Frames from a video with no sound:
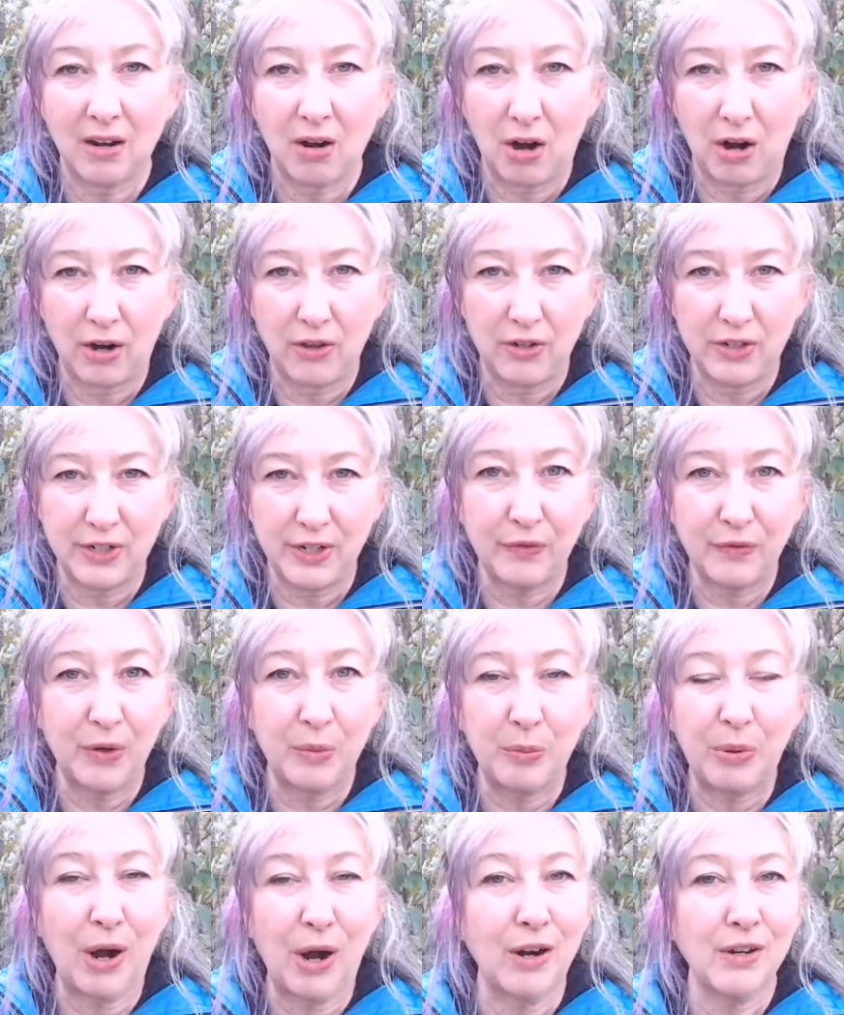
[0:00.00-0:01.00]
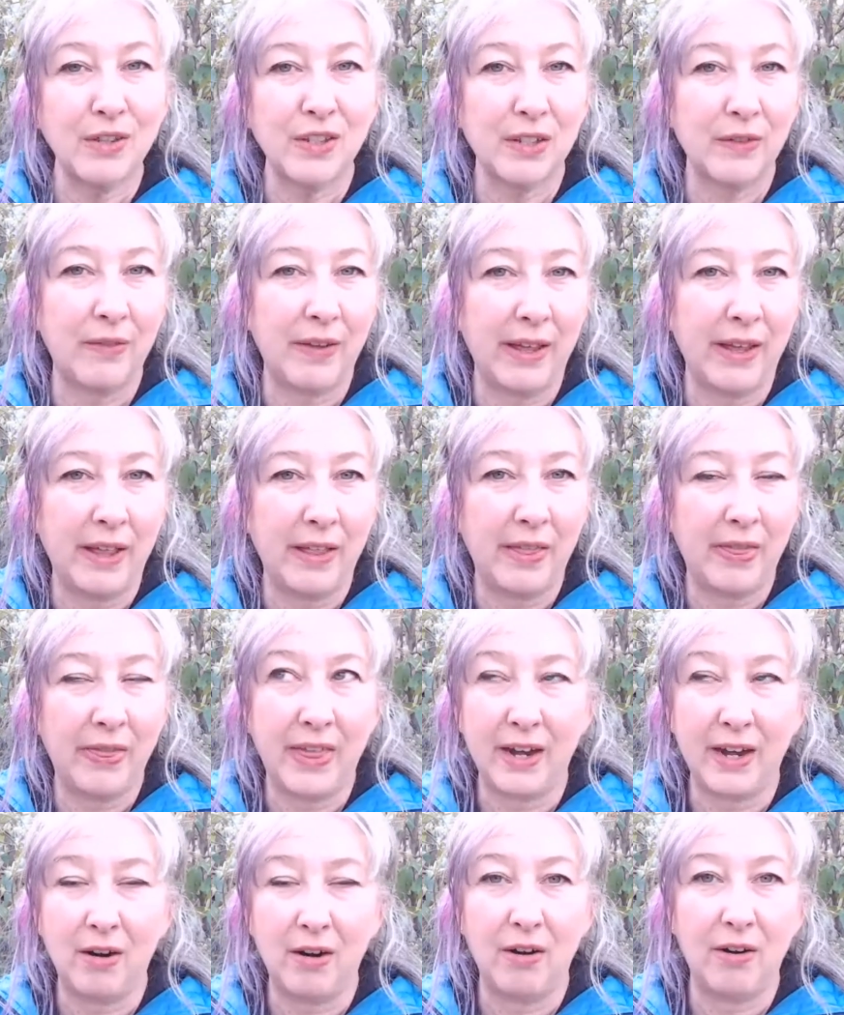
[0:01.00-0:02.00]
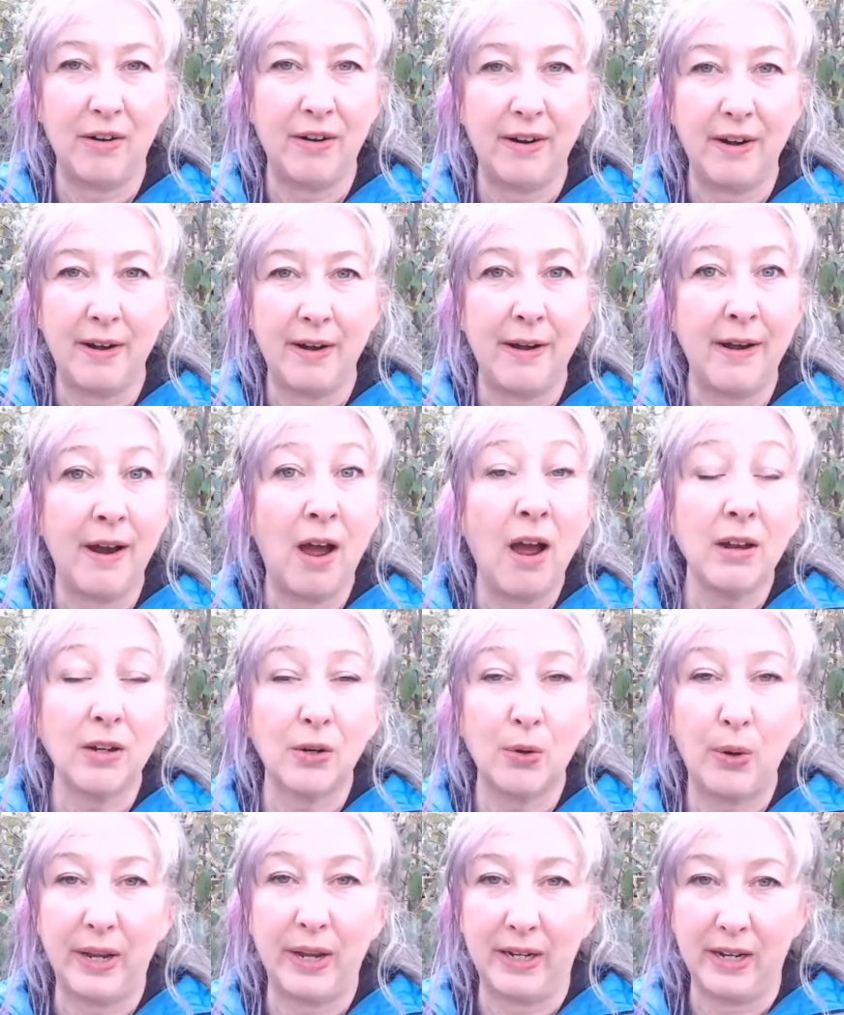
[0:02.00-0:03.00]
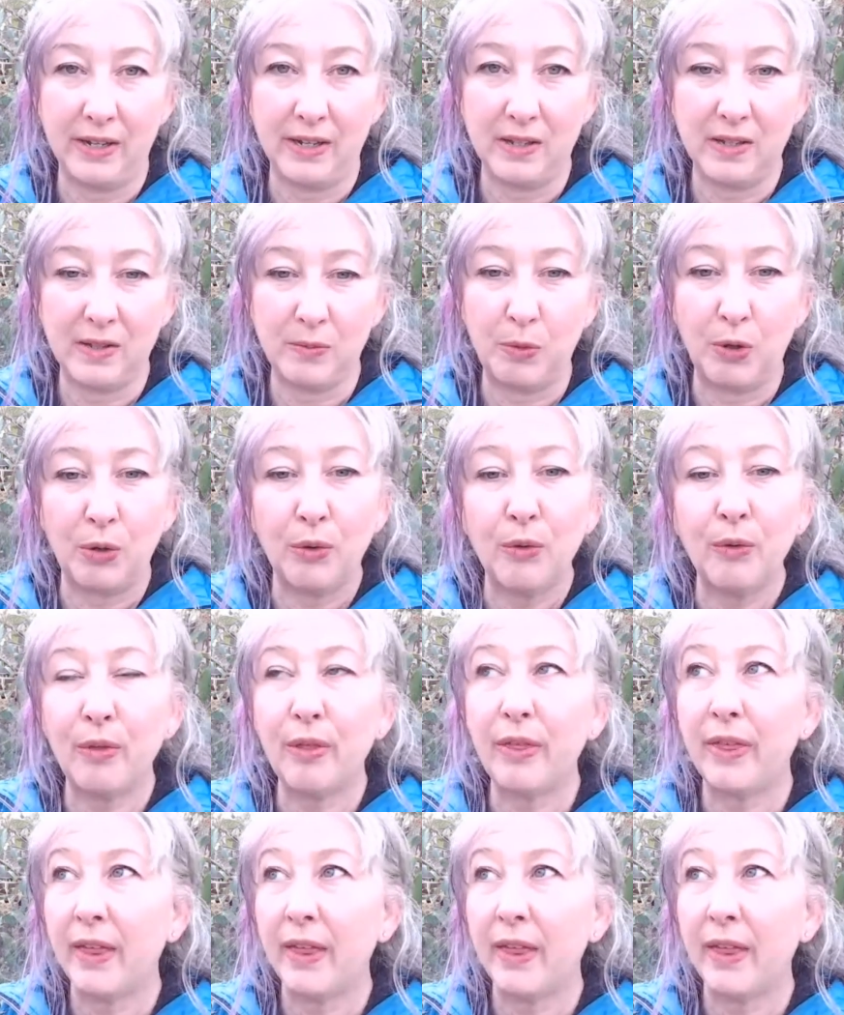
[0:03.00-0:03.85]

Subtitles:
Are there different parts of it that are not quite as smooth?